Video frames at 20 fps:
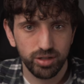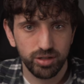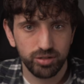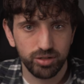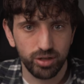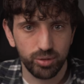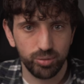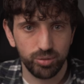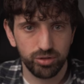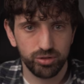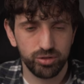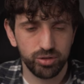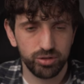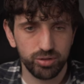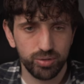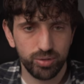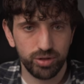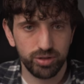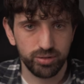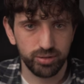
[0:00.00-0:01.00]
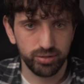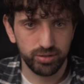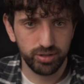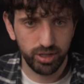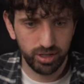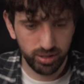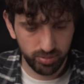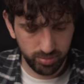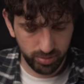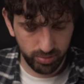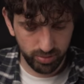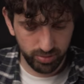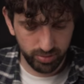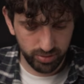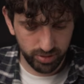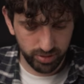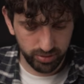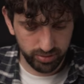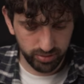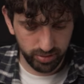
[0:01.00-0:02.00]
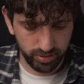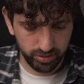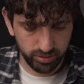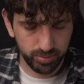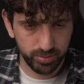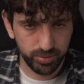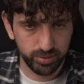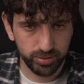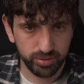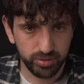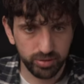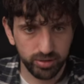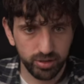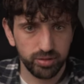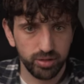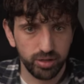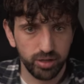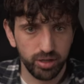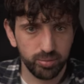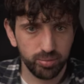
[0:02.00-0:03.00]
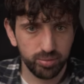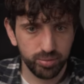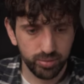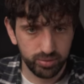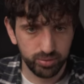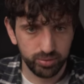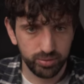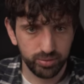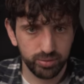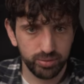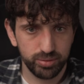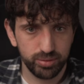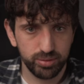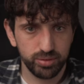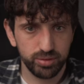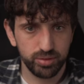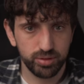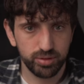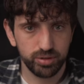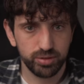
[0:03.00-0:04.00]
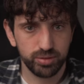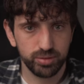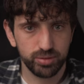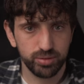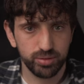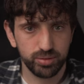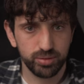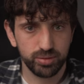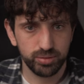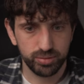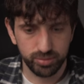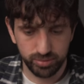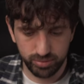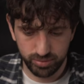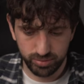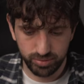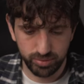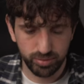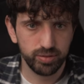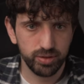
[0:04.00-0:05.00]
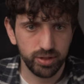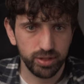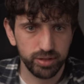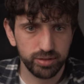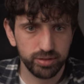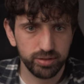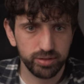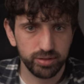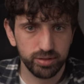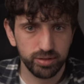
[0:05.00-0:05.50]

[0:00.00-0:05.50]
So I will just create a type. I will create export type to-do to go to that.